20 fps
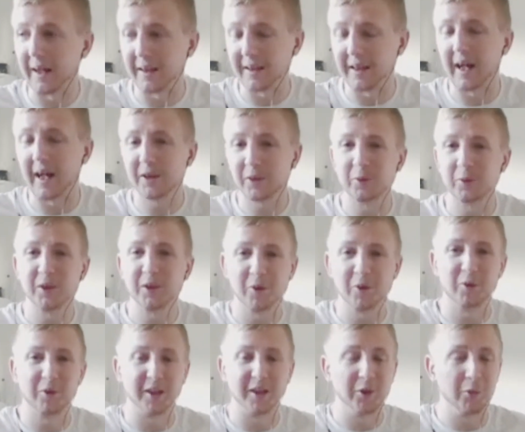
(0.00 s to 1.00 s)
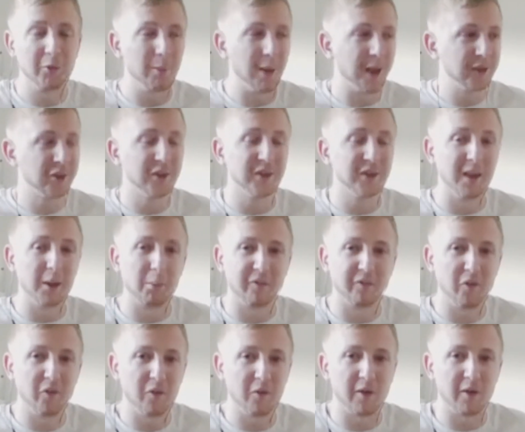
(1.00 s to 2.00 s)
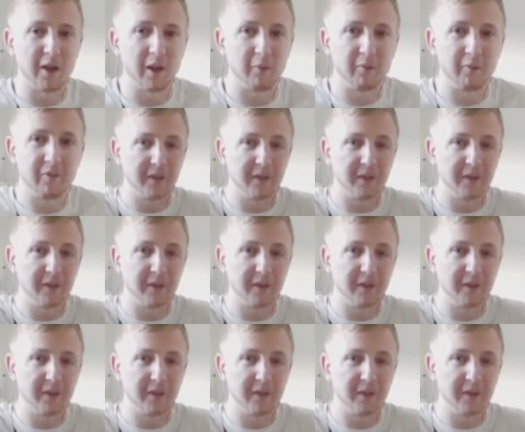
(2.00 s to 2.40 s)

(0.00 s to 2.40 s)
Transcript: As, as, we're talking, you mentioned it before, and I'm